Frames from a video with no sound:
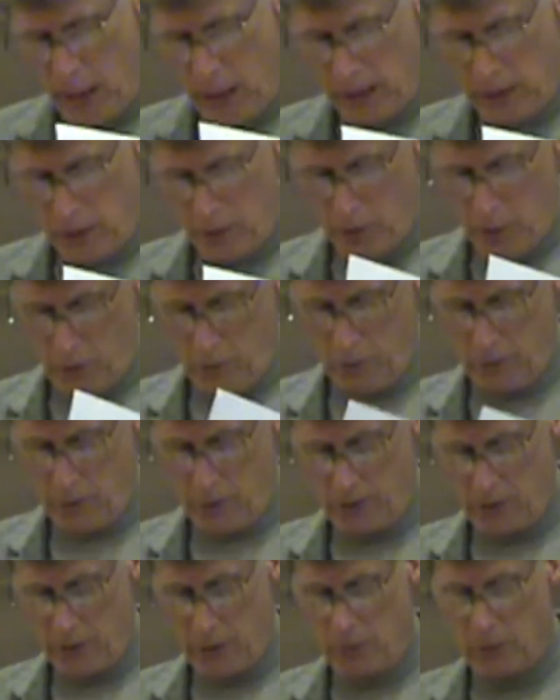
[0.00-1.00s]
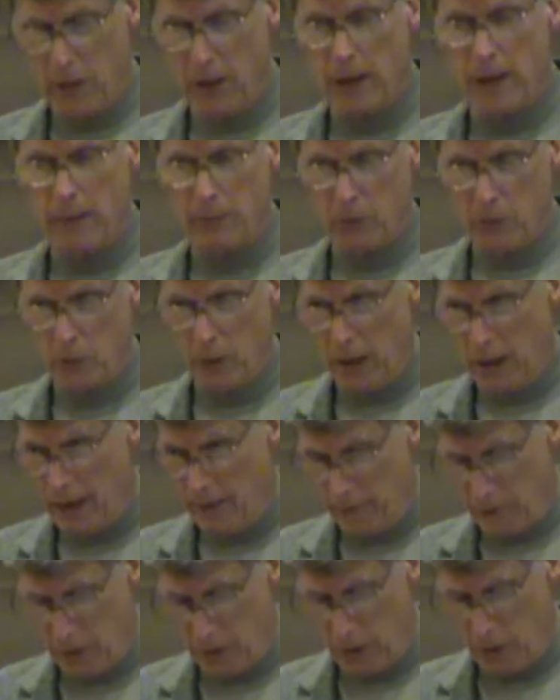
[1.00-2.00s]
motto, "Sometimes we
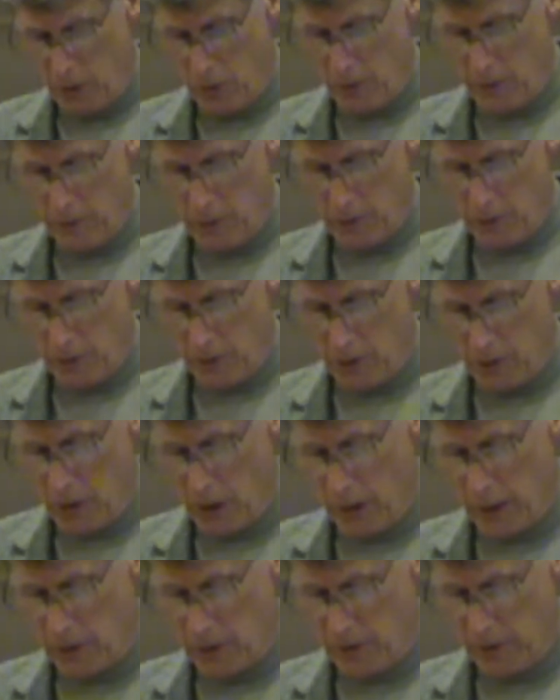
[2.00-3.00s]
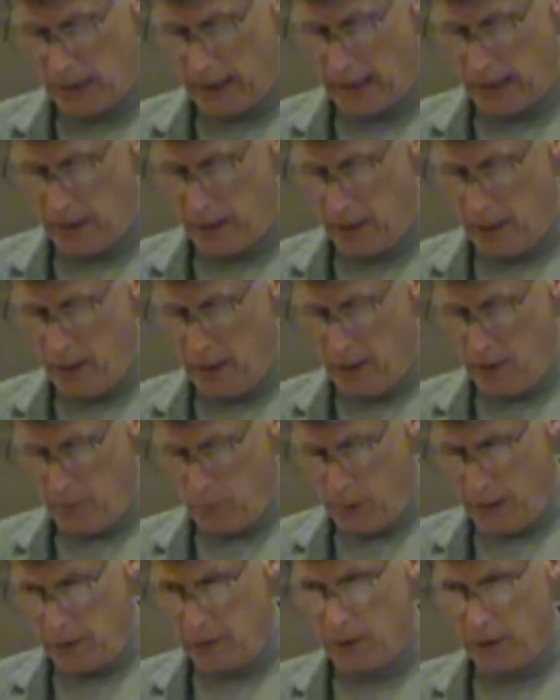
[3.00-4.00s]
have to go over to the dark side,"
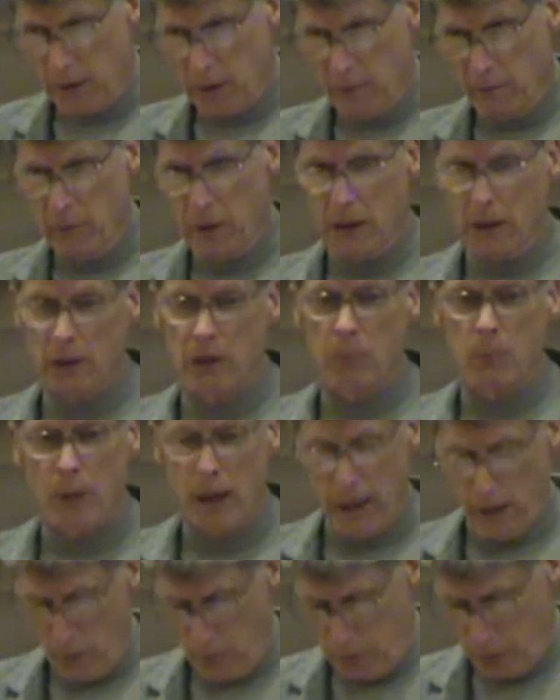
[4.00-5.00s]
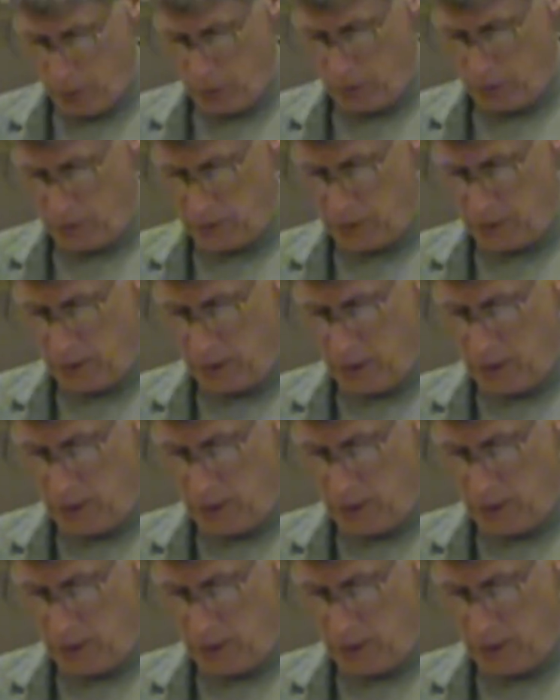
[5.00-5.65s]
makes a convenient milepost.